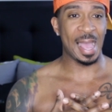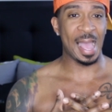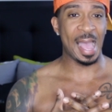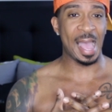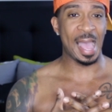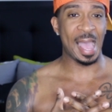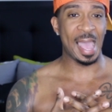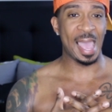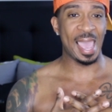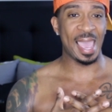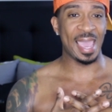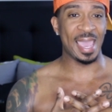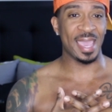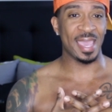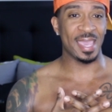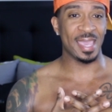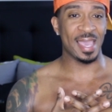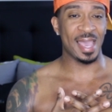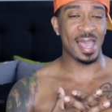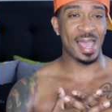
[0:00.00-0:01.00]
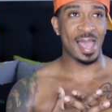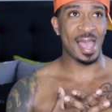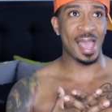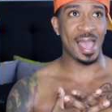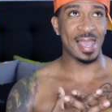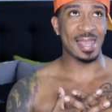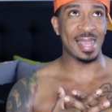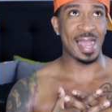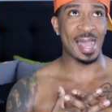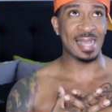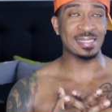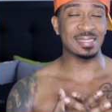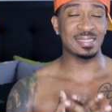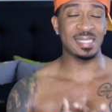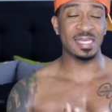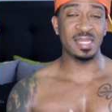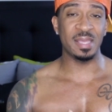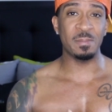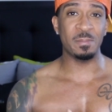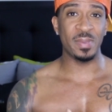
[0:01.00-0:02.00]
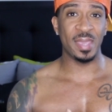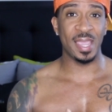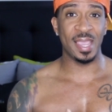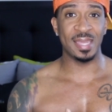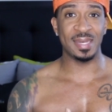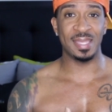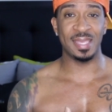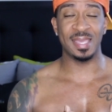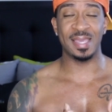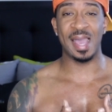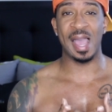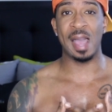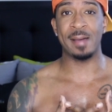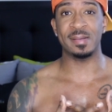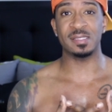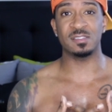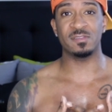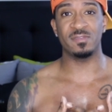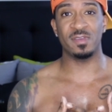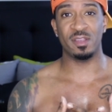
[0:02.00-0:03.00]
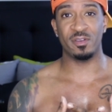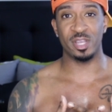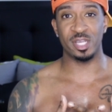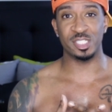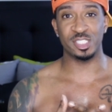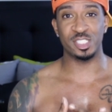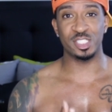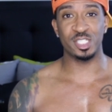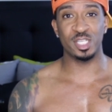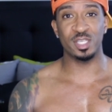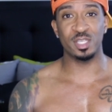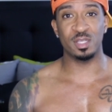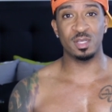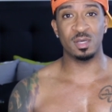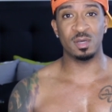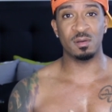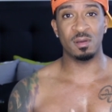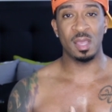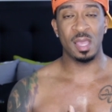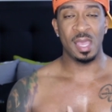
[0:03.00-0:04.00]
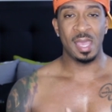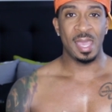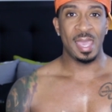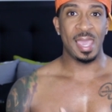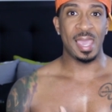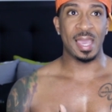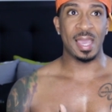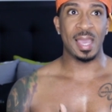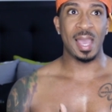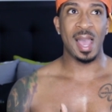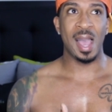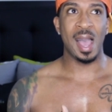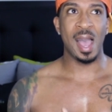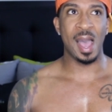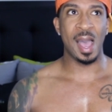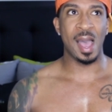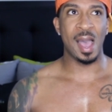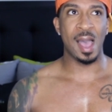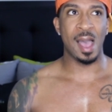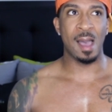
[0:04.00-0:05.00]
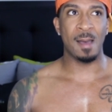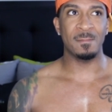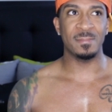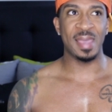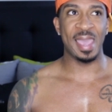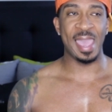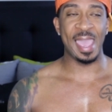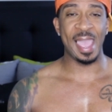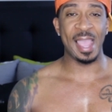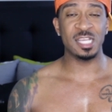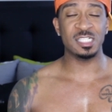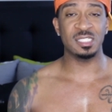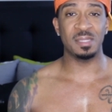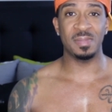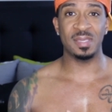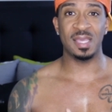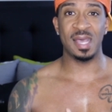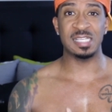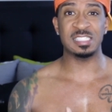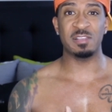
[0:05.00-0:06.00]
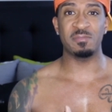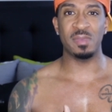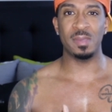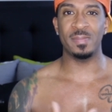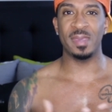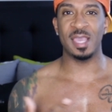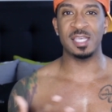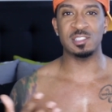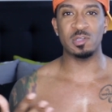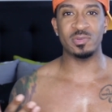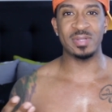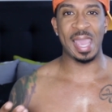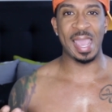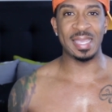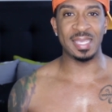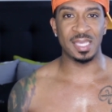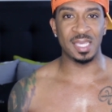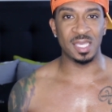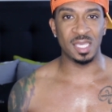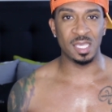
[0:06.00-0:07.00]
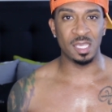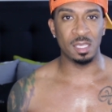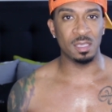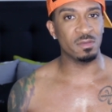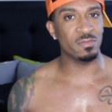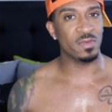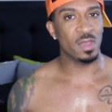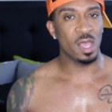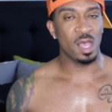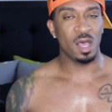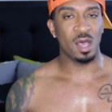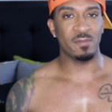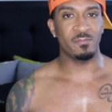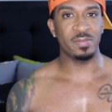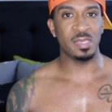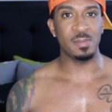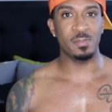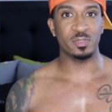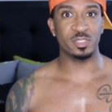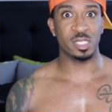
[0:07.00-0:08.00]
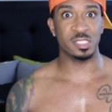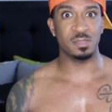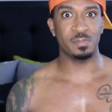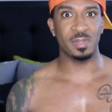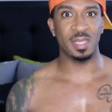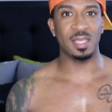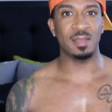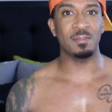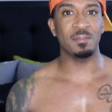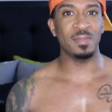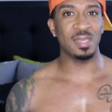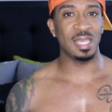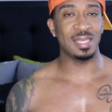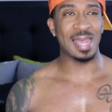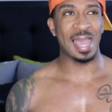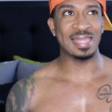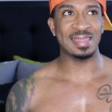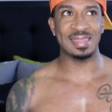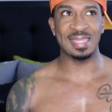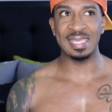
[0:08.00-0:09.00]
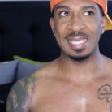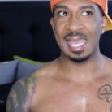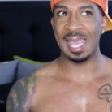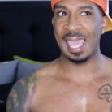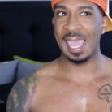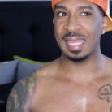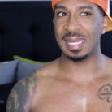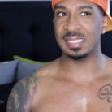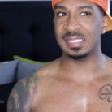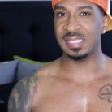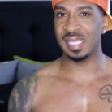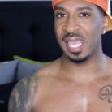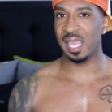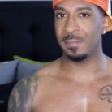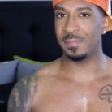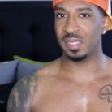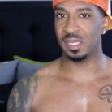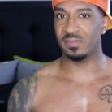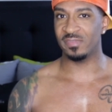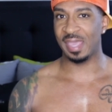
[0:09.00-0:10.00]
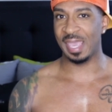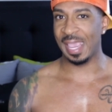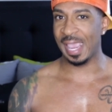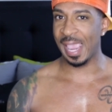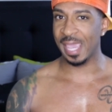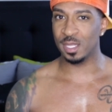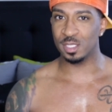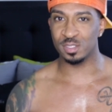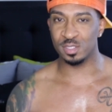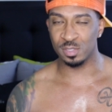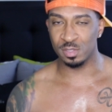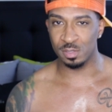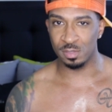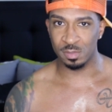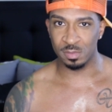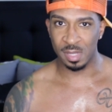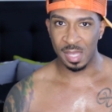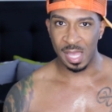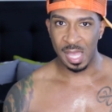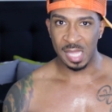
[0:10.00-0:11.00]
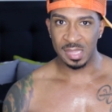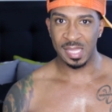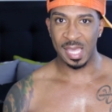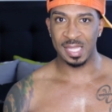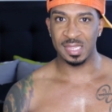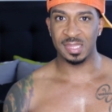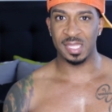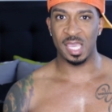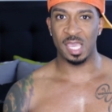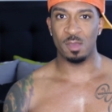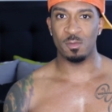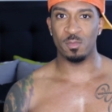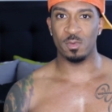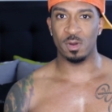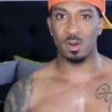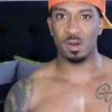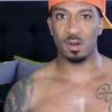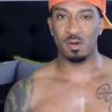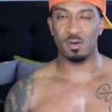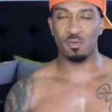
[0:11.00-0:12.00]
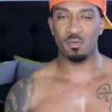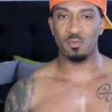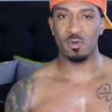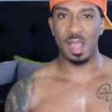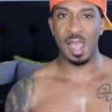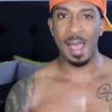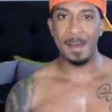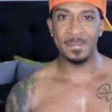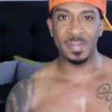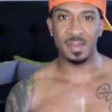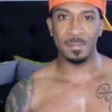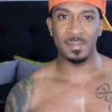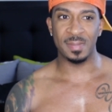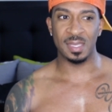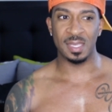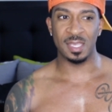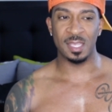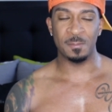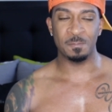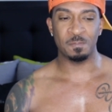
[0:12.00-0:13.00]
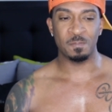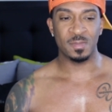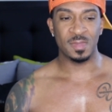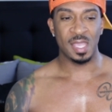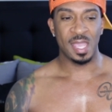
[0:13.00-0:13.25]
I I, I didn't panic. I was very chill and calm. Actually, because of me being so naive of people just being mean, I think I had a tad bit of an attitude that they were robbing me